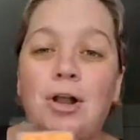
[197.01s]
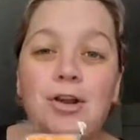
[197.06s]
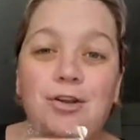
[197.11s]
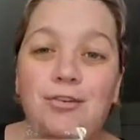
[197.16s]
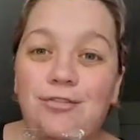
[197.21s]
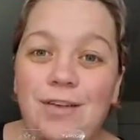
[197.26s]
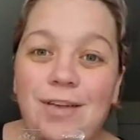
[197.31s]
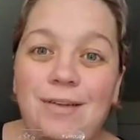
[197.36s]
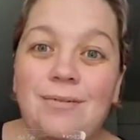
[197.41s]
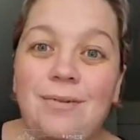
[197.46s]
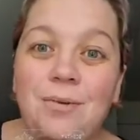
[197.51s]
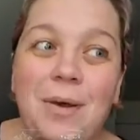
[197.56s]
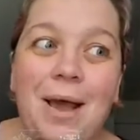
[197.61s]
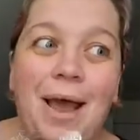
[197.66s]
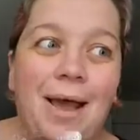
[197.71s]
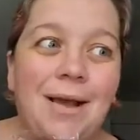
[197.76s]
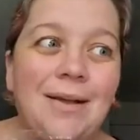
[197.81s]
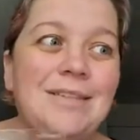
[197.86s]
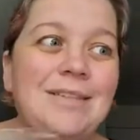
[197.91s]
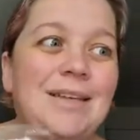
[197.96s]
your favorite
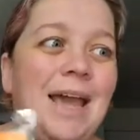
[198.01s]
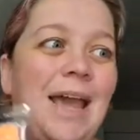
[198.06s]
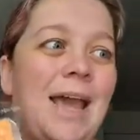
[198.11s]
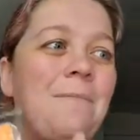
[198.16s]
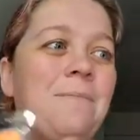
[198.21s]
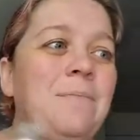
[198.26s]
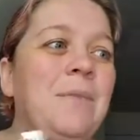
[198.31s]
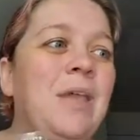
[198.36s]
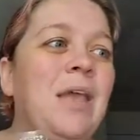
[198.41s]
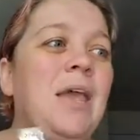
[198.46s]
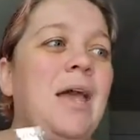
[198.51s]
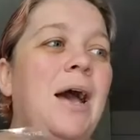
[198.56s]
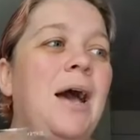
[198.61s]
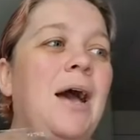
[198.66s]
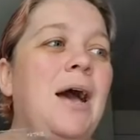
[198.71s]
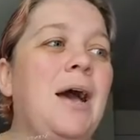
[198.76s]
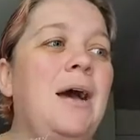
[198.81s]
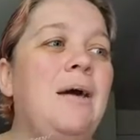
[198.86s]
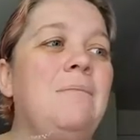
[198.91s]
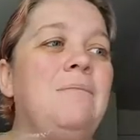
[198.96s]
wax, okay?
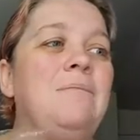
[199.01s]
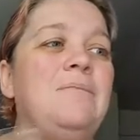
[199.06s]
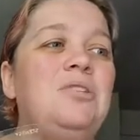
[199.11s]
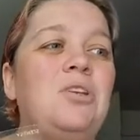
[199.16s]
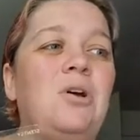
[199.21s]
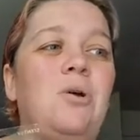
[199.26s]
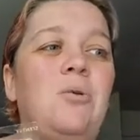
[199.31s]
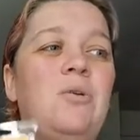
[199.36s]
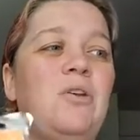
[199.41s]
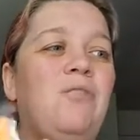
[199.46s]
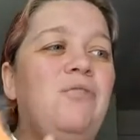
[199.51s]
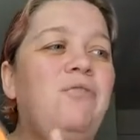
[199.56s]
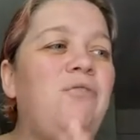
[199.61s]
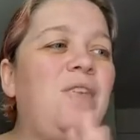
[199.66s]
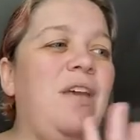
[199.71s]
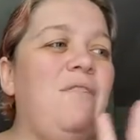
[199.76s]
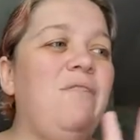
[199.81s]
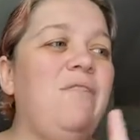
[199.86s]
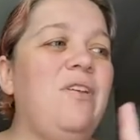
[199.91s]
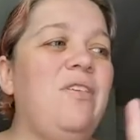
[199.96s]
So your
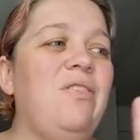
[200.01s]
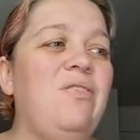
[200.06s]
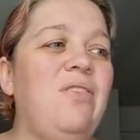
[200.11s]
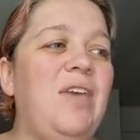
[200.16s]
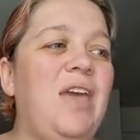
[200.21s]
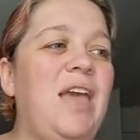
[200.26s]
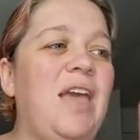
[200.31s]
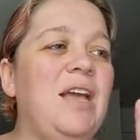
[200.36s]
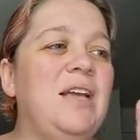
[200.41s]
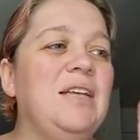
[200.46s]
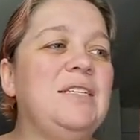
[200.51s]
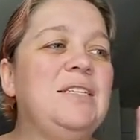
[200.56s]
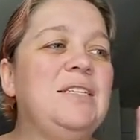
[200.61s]
favorite things